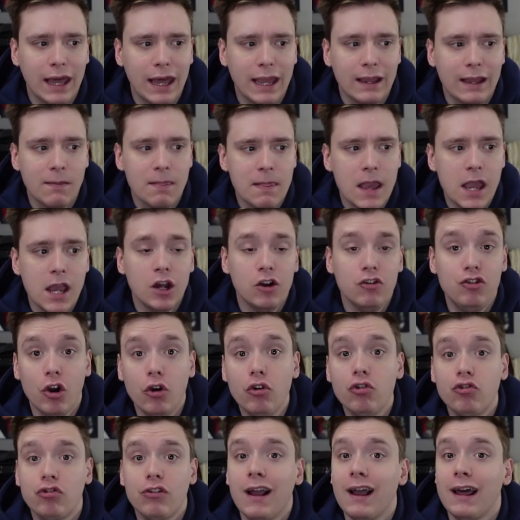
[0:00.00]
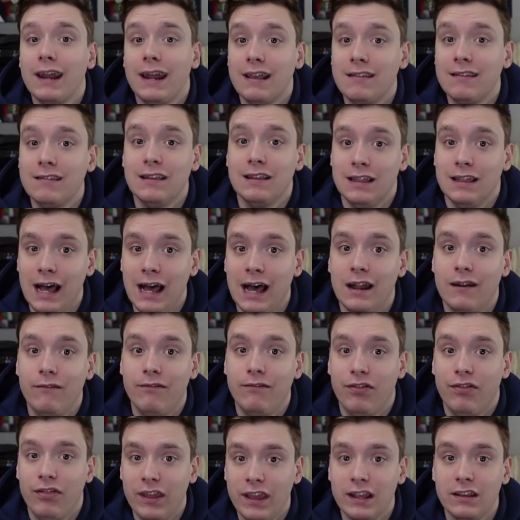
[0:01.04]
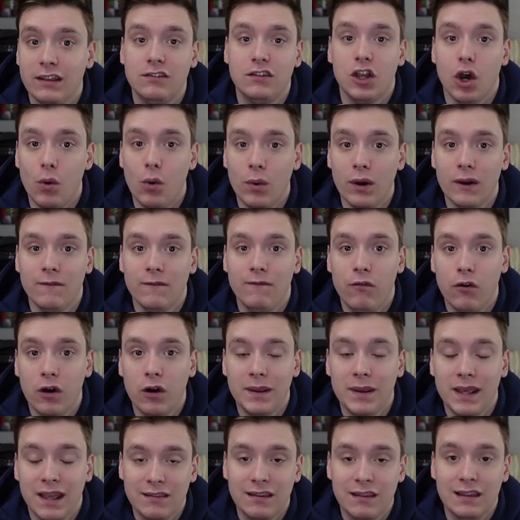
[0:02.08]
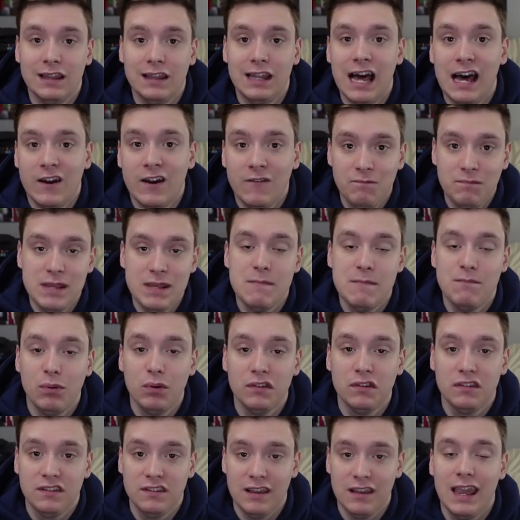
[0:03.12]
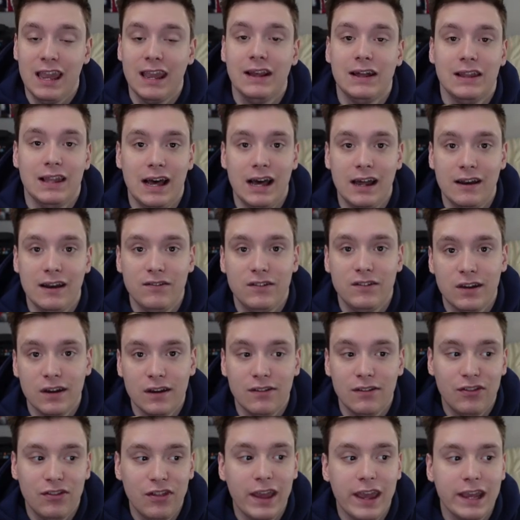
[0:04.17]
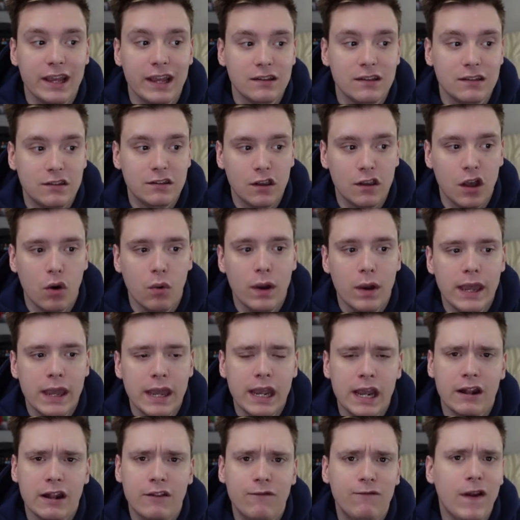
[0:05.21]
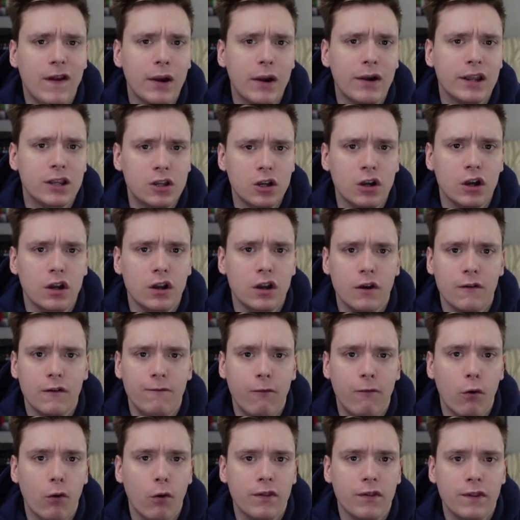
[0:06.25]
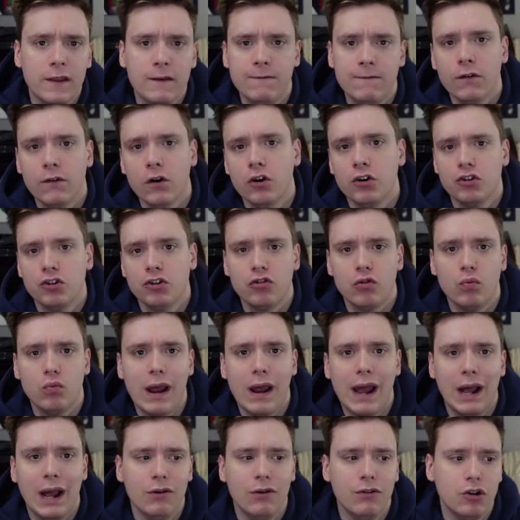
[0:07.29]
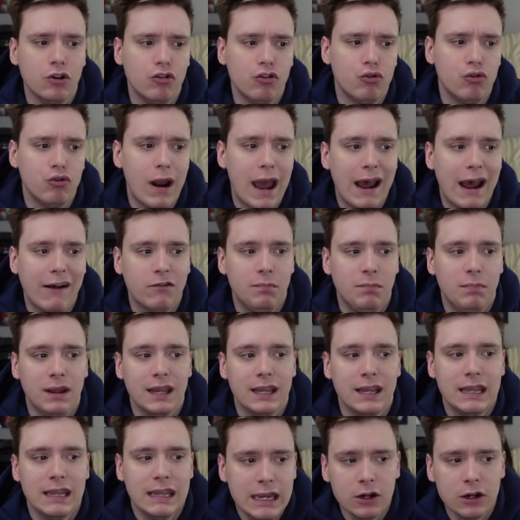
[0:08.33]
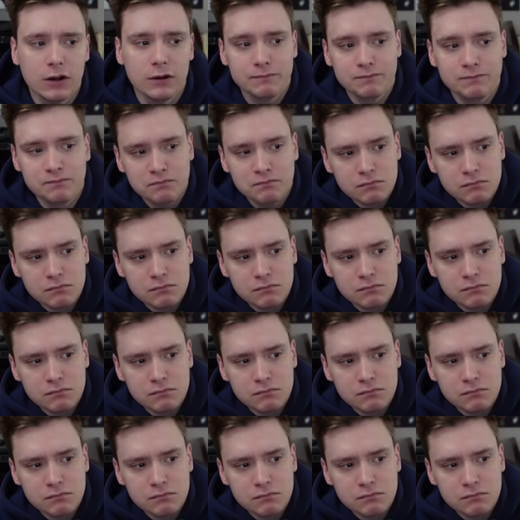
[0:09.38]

Like, Joe Tryon has a lot of things going for him. He has a lot of people saying a lot of good things, so it's very good for the first round draft pick here.